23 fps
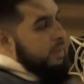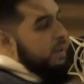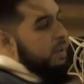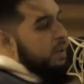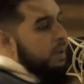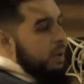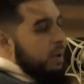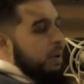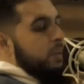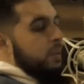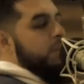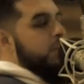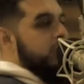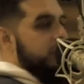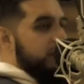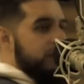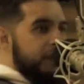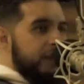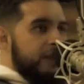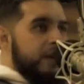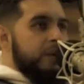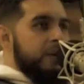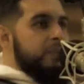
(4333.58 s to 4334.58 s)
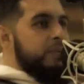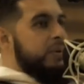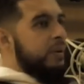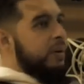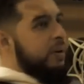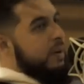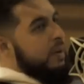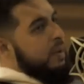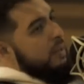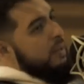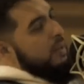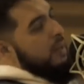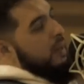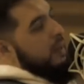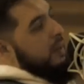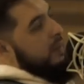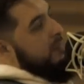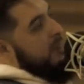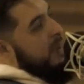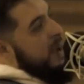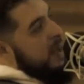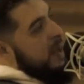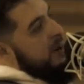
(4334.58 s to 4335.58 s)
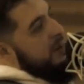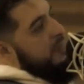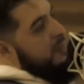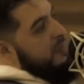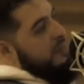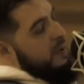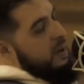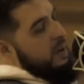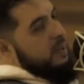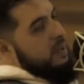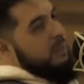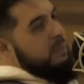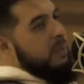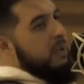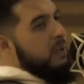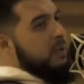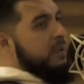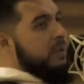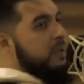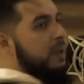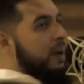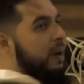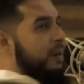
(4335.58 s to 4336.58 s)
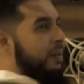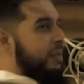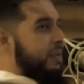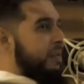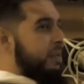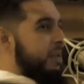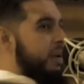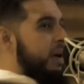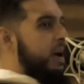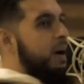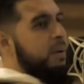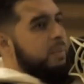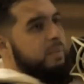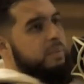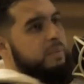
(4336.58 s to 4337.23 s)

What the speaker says: When the fuck we gonna get that Manny Fresh and Mos Def album?